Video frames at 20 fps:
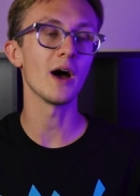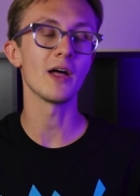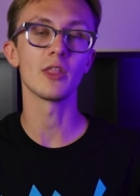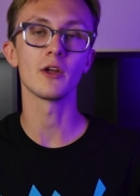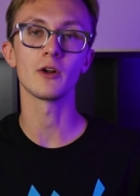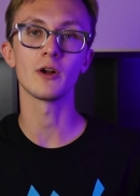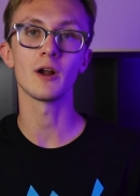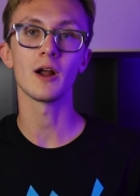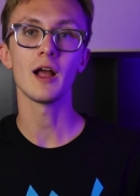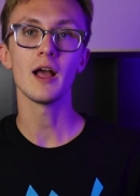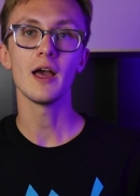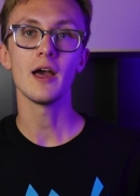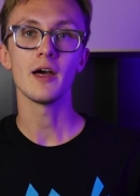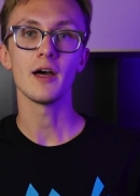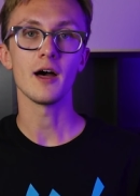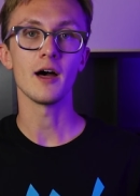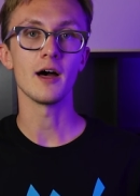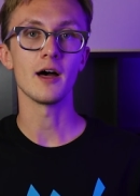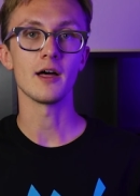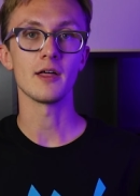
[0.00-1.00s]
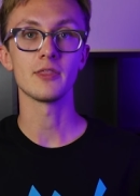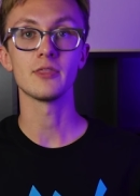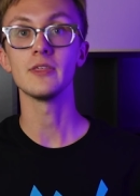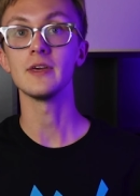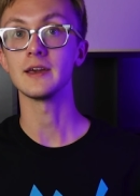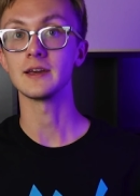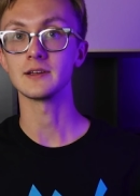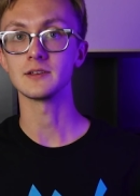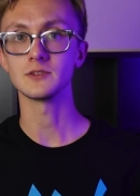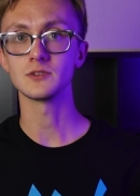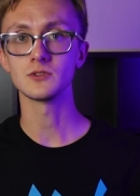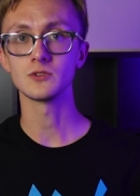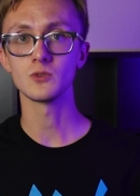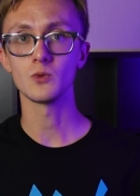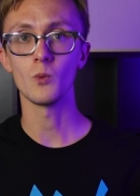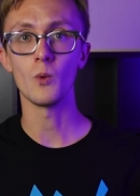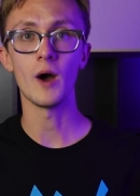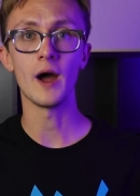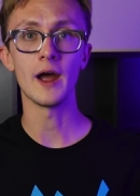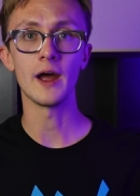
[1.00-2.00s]
other uh, things
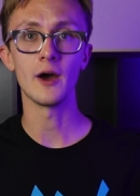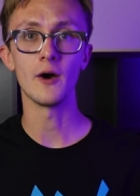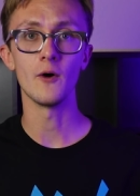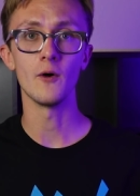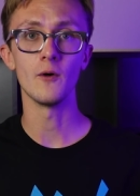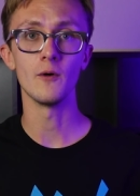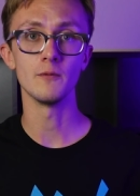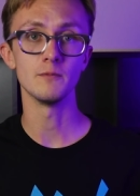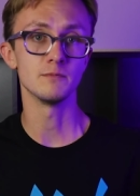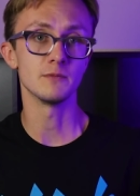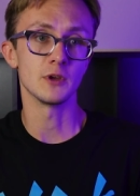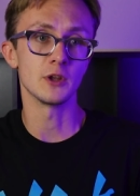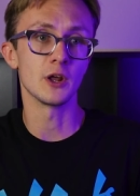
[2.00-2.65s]
while,